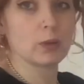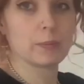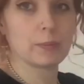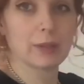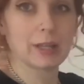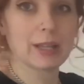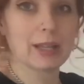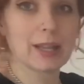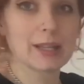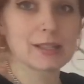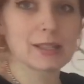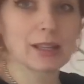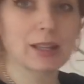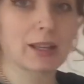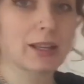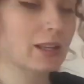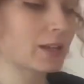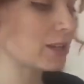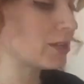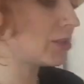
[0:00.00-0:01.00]
be lazy
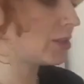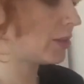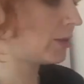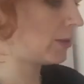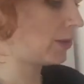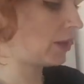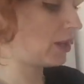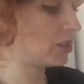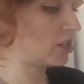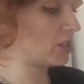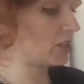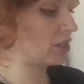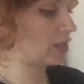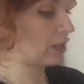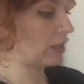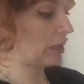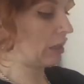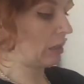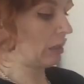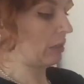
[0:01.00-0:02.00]
like I do and I just
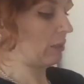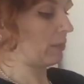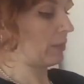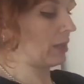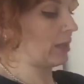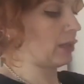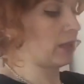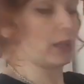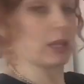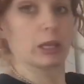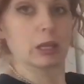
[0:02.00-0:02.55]
peel